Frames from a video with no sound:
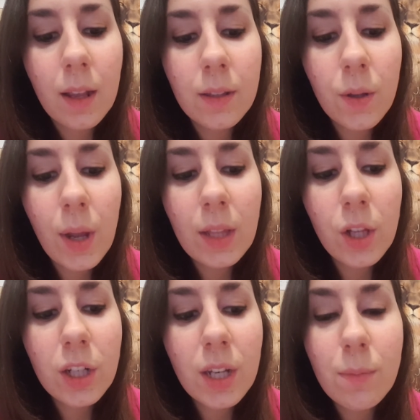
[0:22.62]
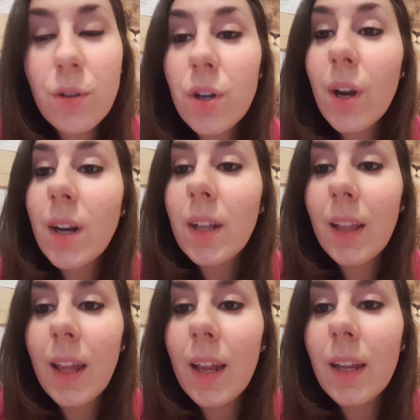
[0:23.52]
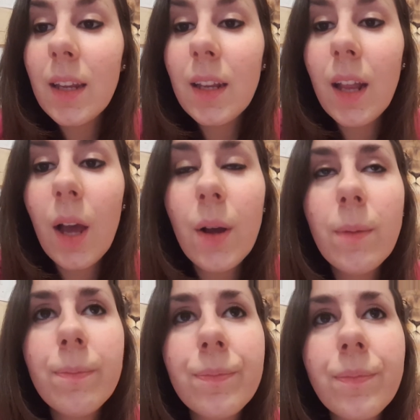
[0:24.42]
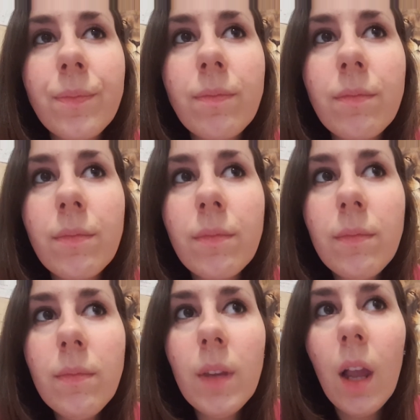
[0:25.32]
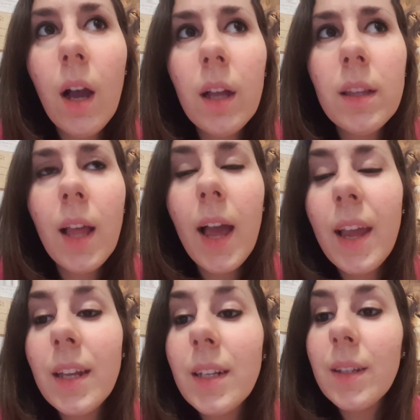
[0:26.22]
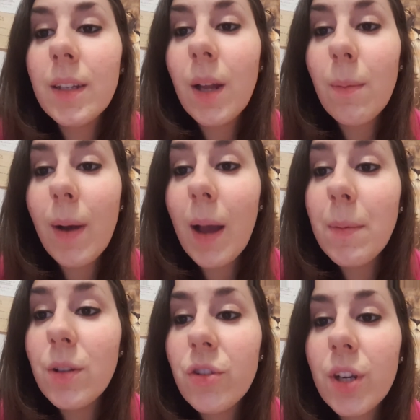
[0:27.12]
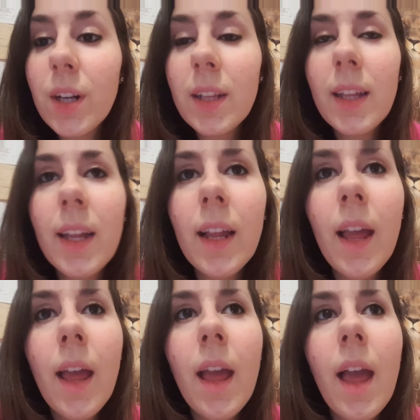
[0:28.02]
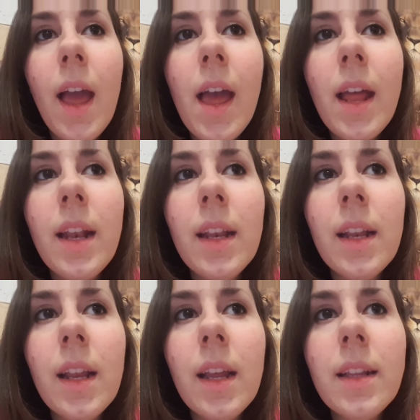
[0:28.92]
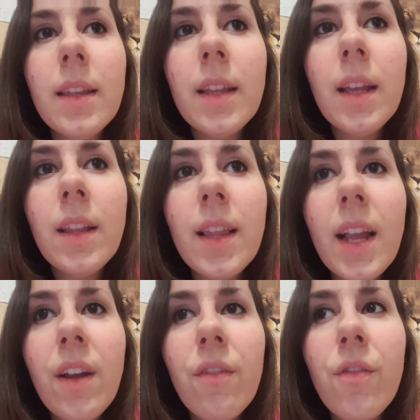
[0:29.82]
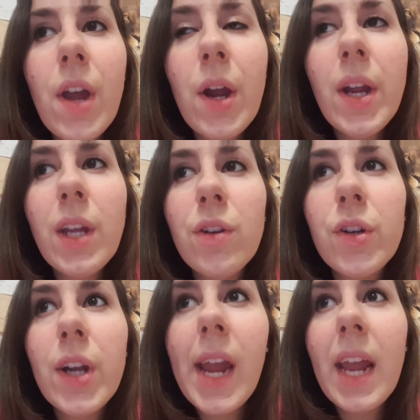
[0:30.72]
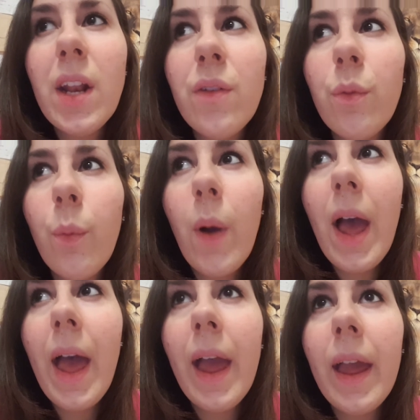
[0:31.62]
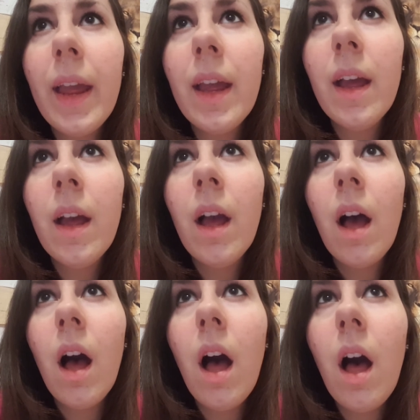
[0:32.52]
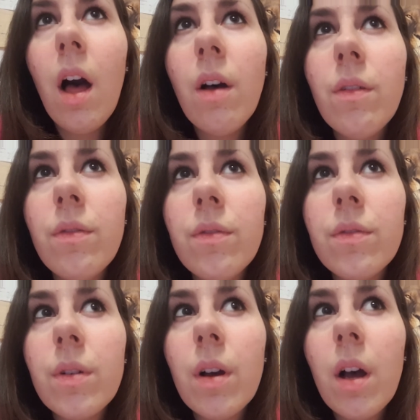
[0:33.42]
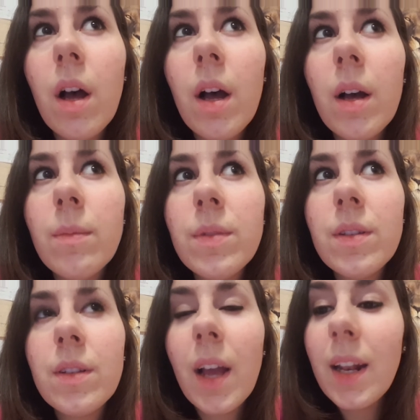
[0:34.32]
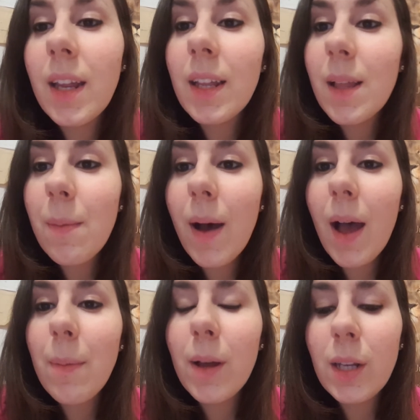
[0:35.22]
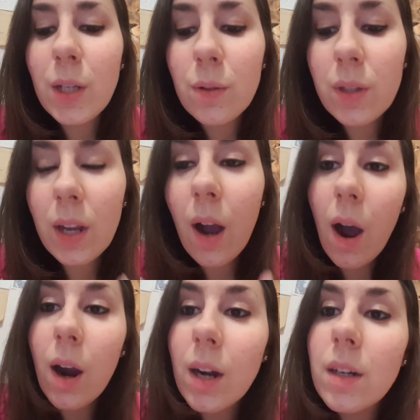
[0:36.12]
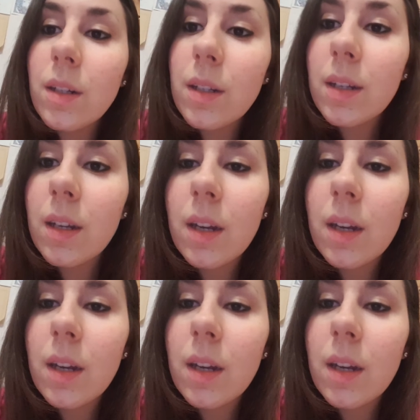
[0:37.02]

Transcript: so I looked up journaling, you know, online, you know, Bible journaling. And it's it's like a very creative way of um, studying the Bible and using art